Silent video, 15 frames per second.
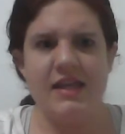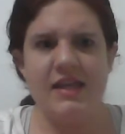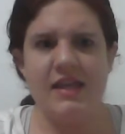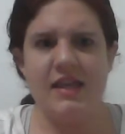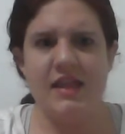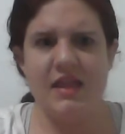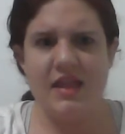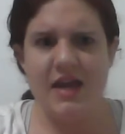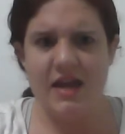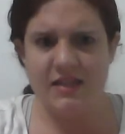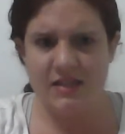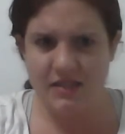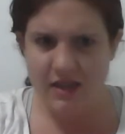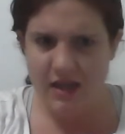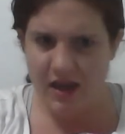
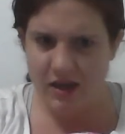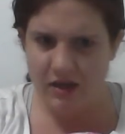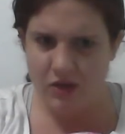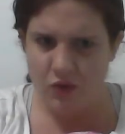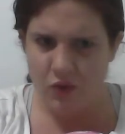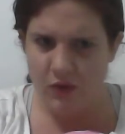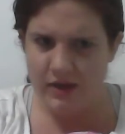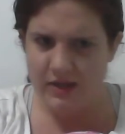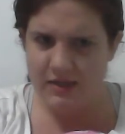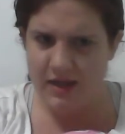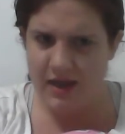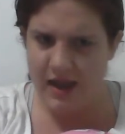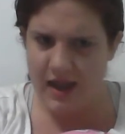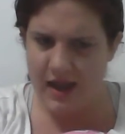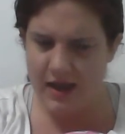That's the kind of toys
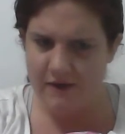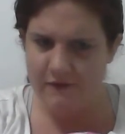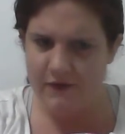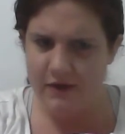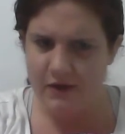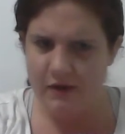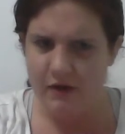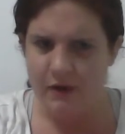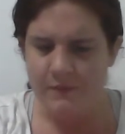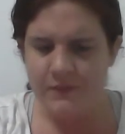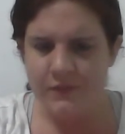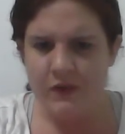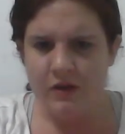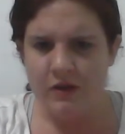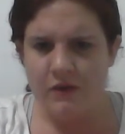they have here
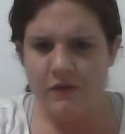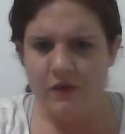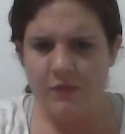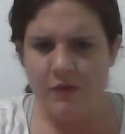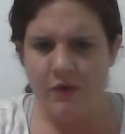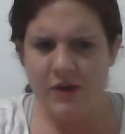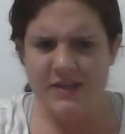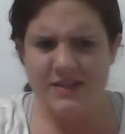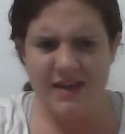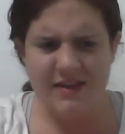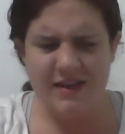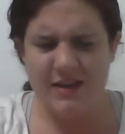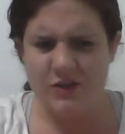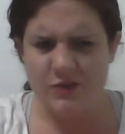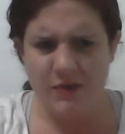for boys. I
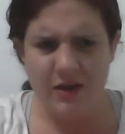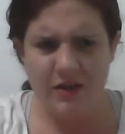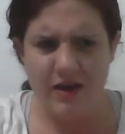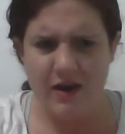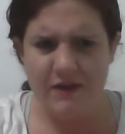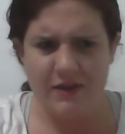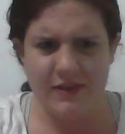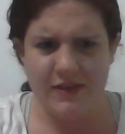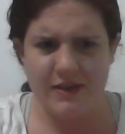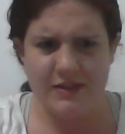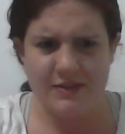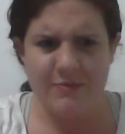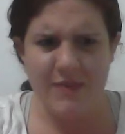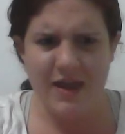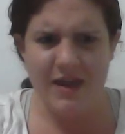think it's weird that
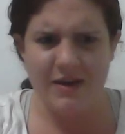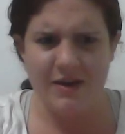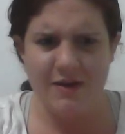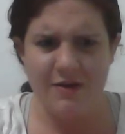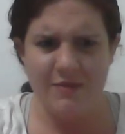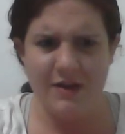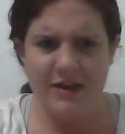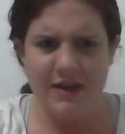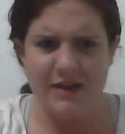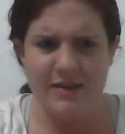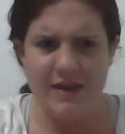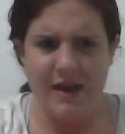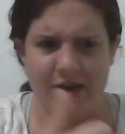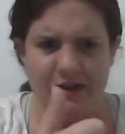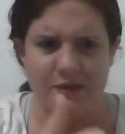everything's made here, but like
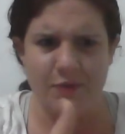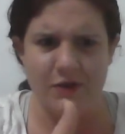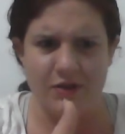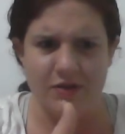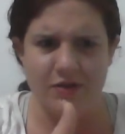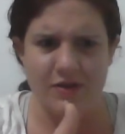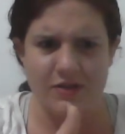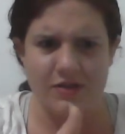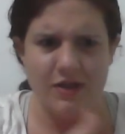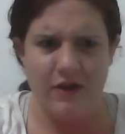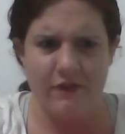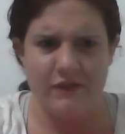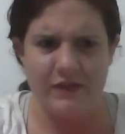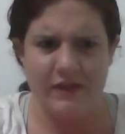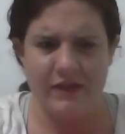they export the good
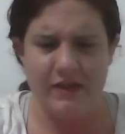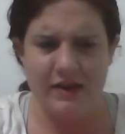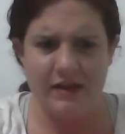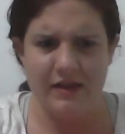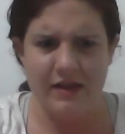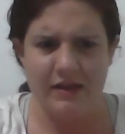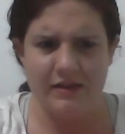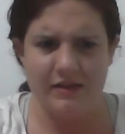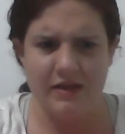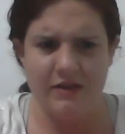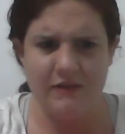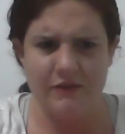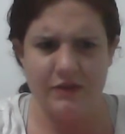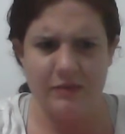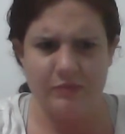stuff and then they like
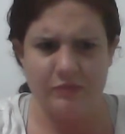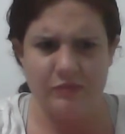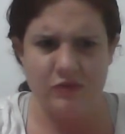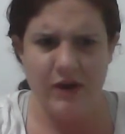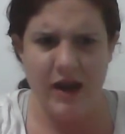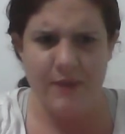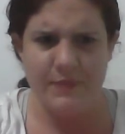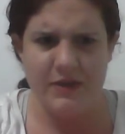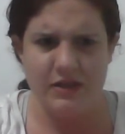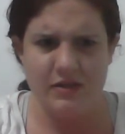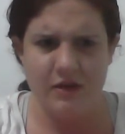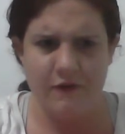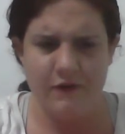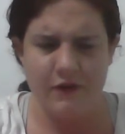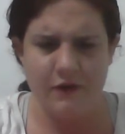leave the crappy
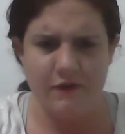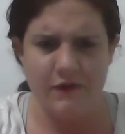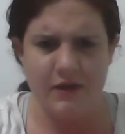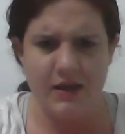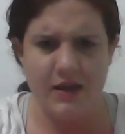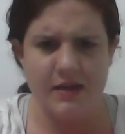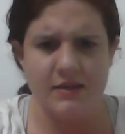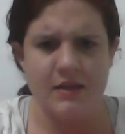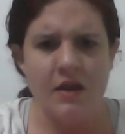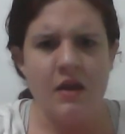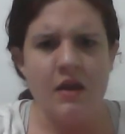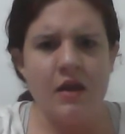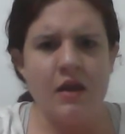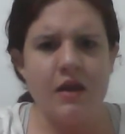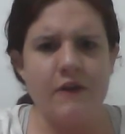stuff here for the kids.
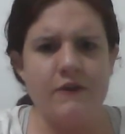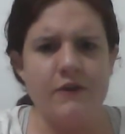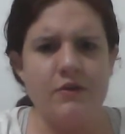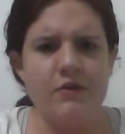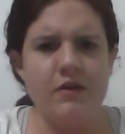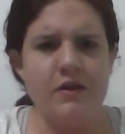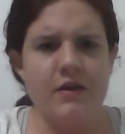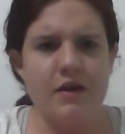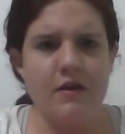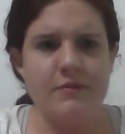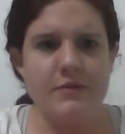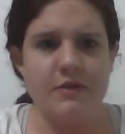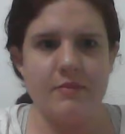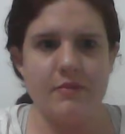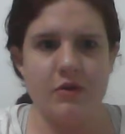If you could get them
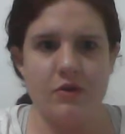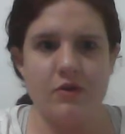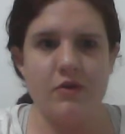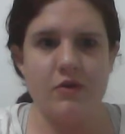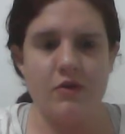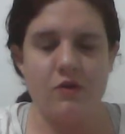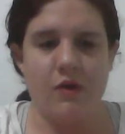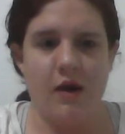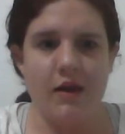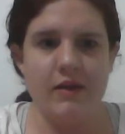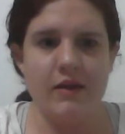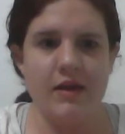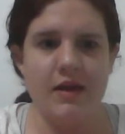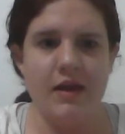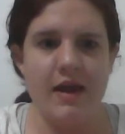some good
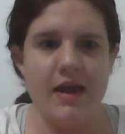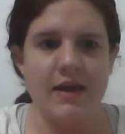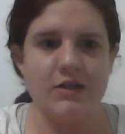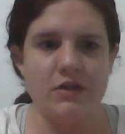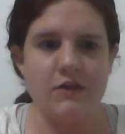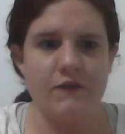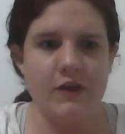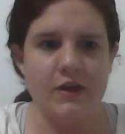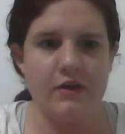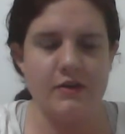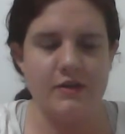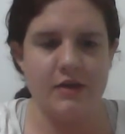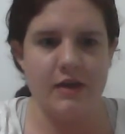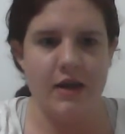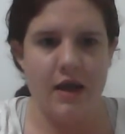quality action
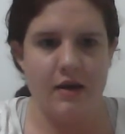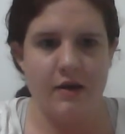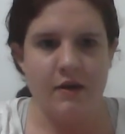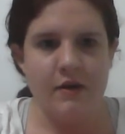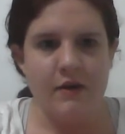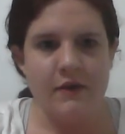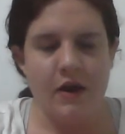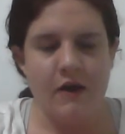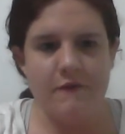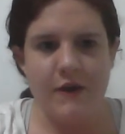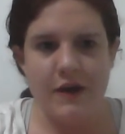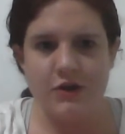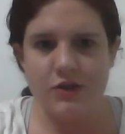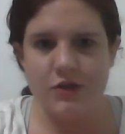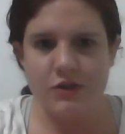figures, again,
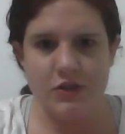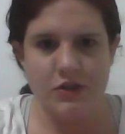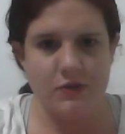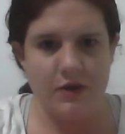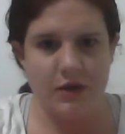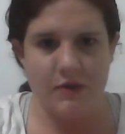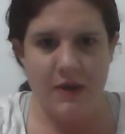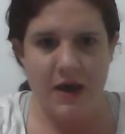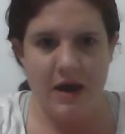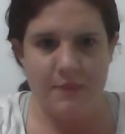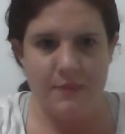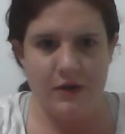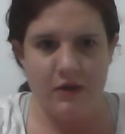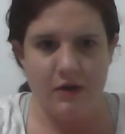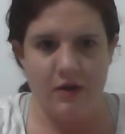Avengers is really
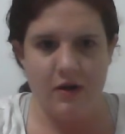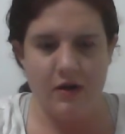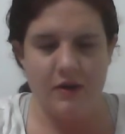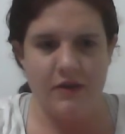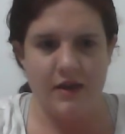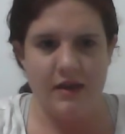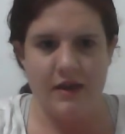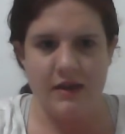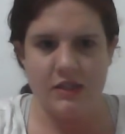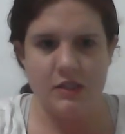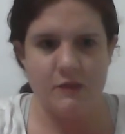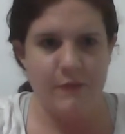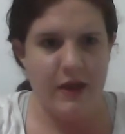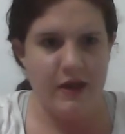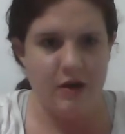popular, they like
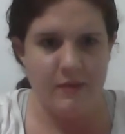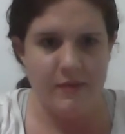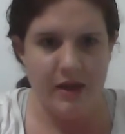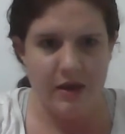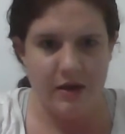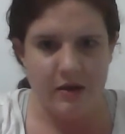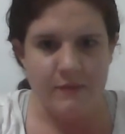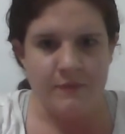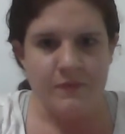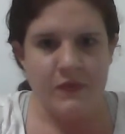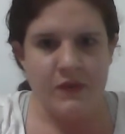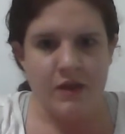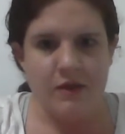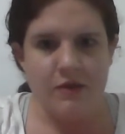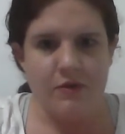Spider-Man,
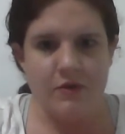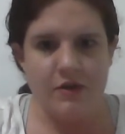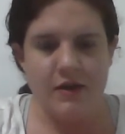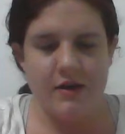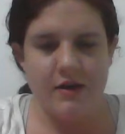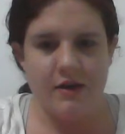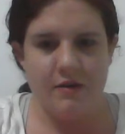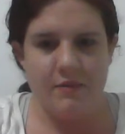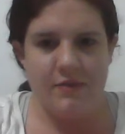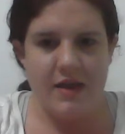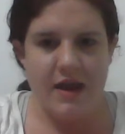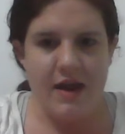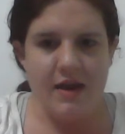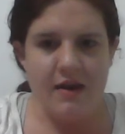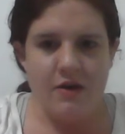you could get them
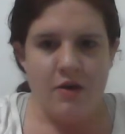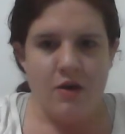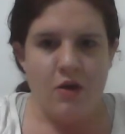that.